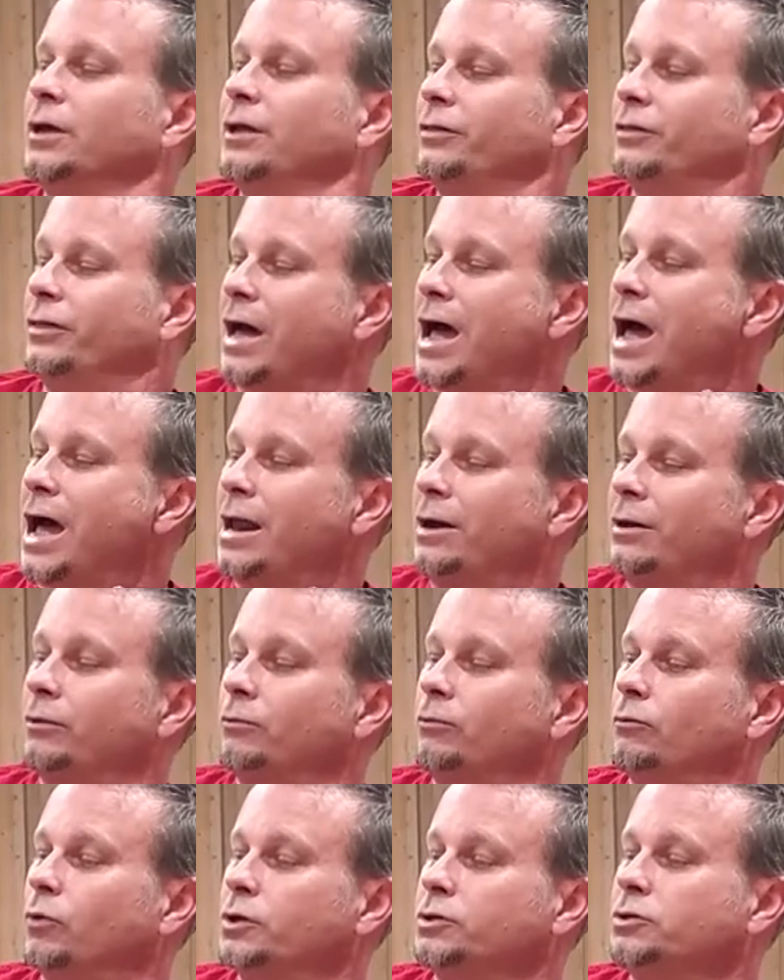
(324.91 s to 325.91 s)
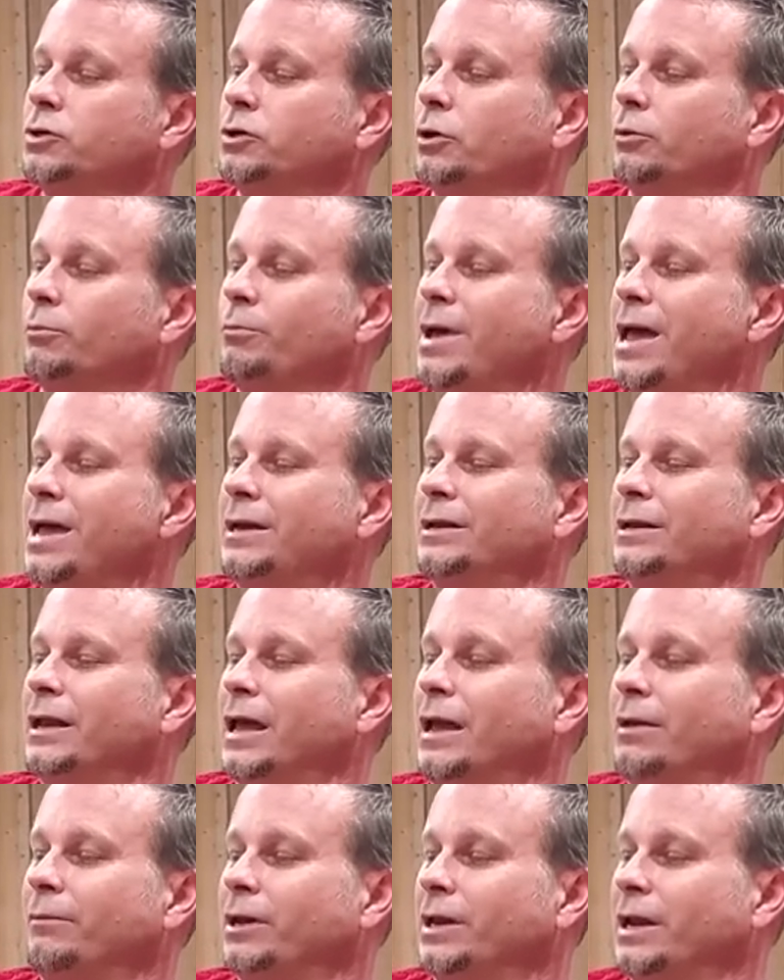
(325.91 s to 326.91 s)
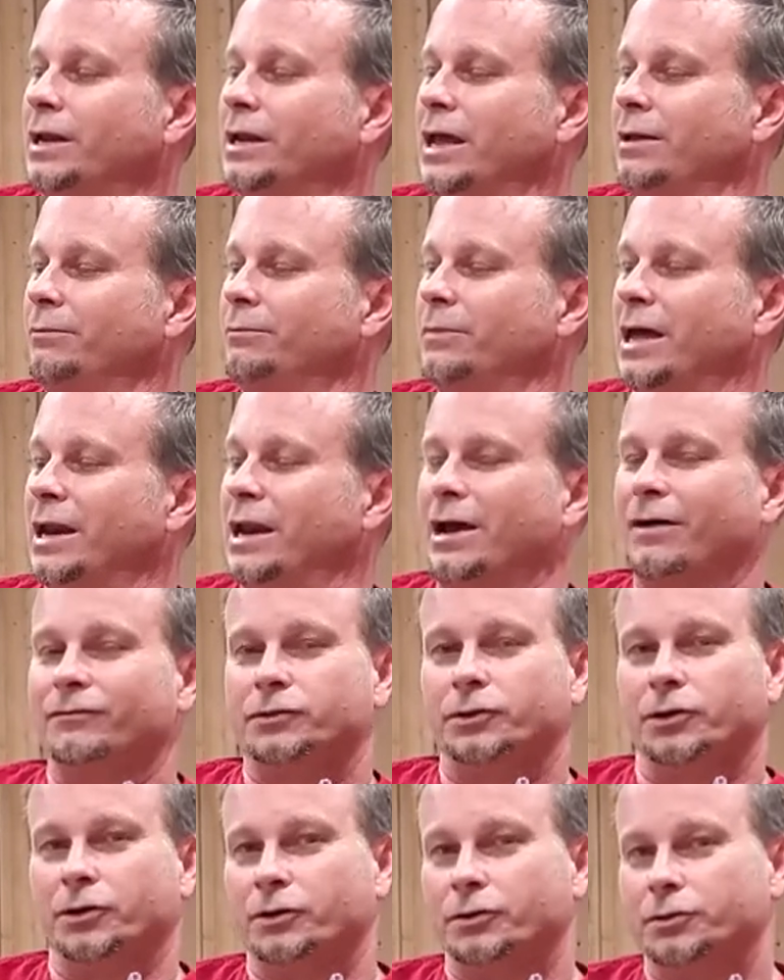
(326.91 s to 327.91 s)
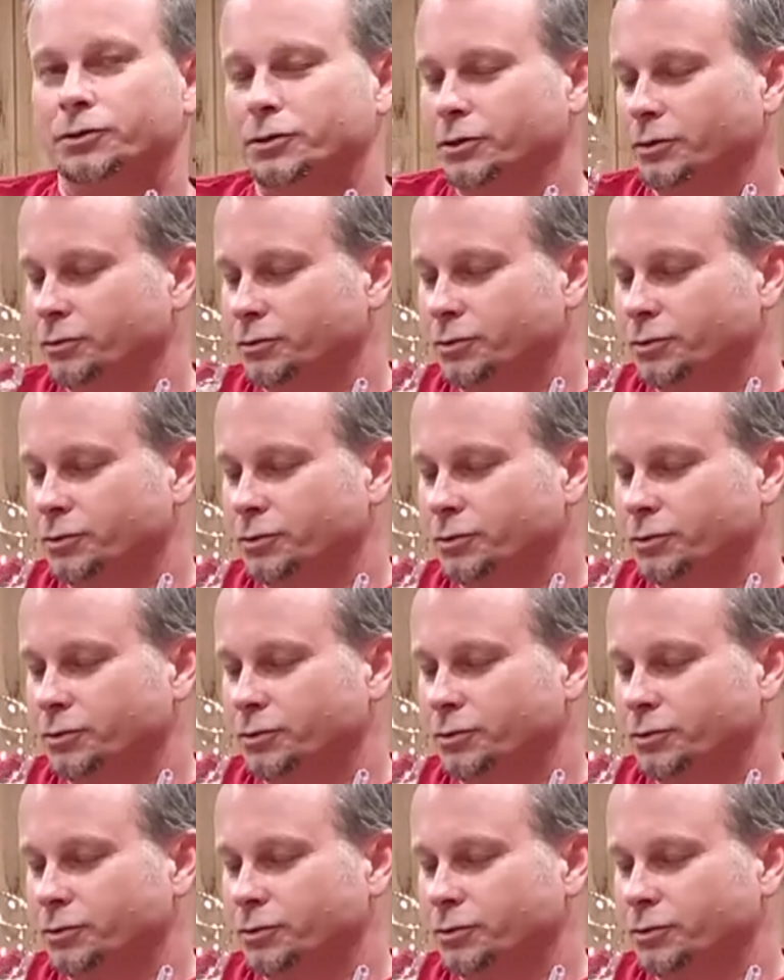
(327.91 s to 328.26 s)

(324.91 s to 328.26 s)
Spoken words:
That was her maiden name, and they named that after her, too.